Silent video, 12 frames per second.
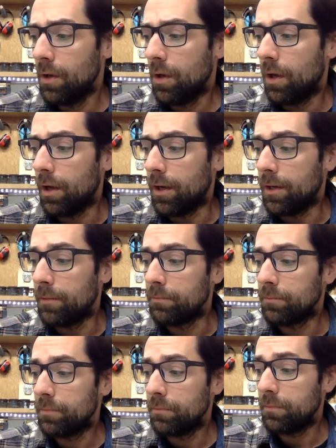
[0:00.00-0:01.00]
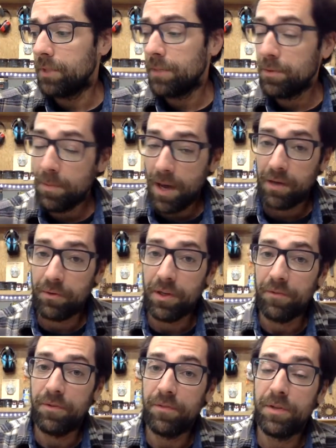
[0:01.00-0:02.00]
um, keep your battery
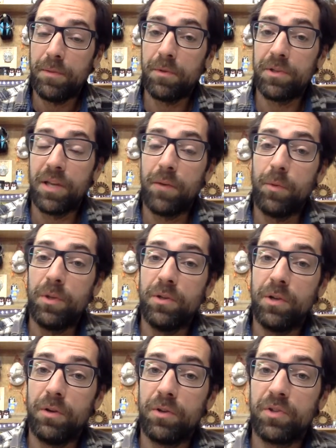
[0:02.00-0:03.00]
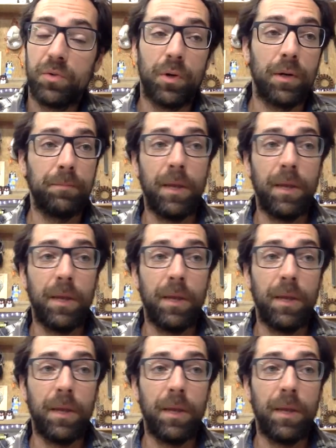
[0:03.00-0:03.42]
at 50% when you go to store it.